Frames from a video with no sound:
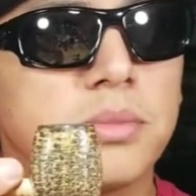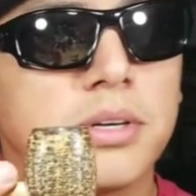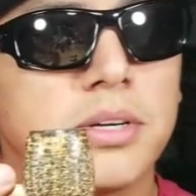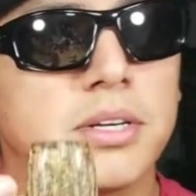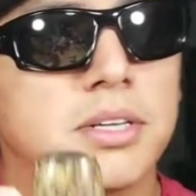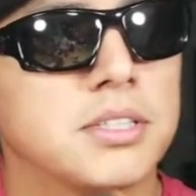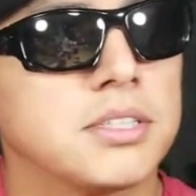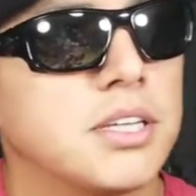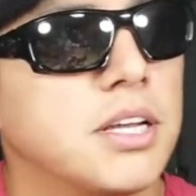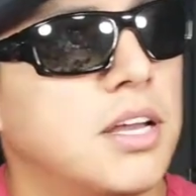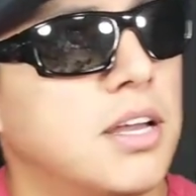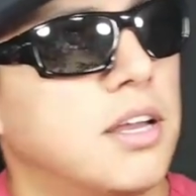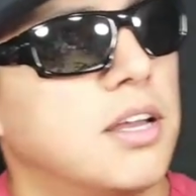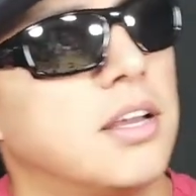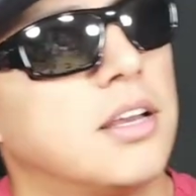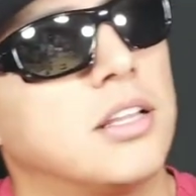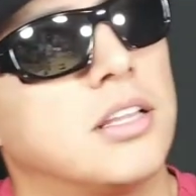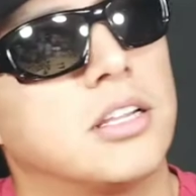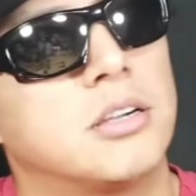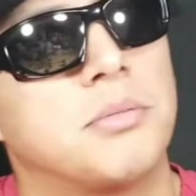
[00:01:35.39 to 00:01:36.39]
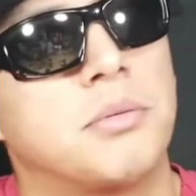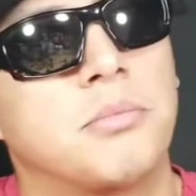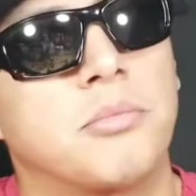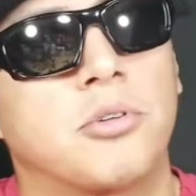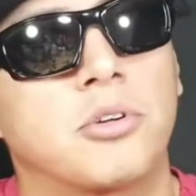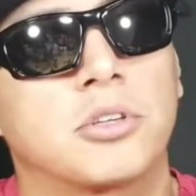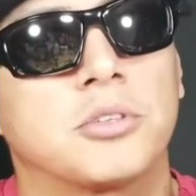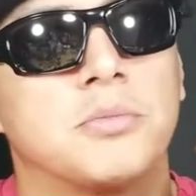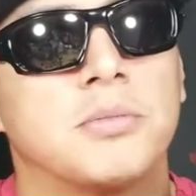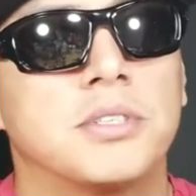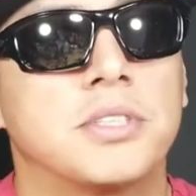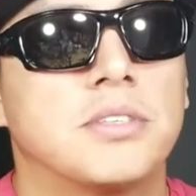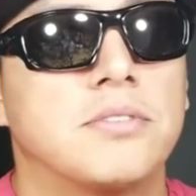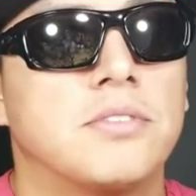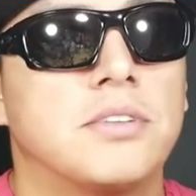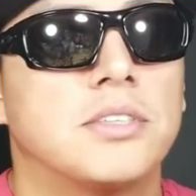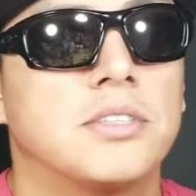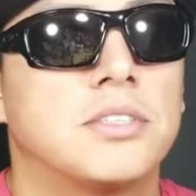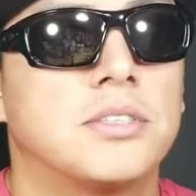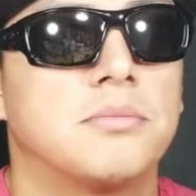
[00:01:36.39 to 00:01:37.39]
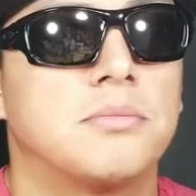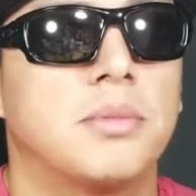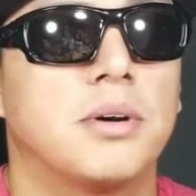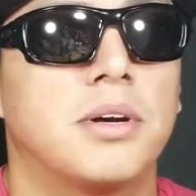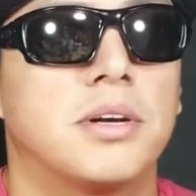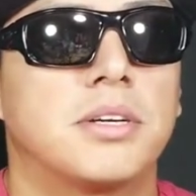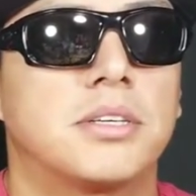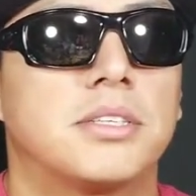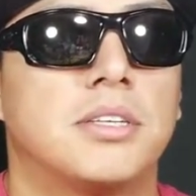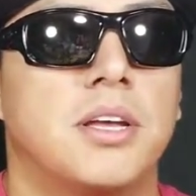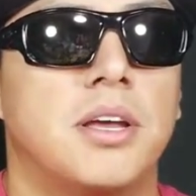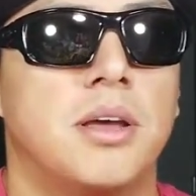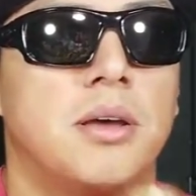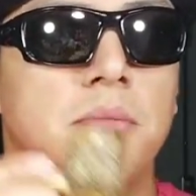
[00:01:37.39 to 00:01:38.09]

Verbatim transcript: a little bit more expensive than $10, but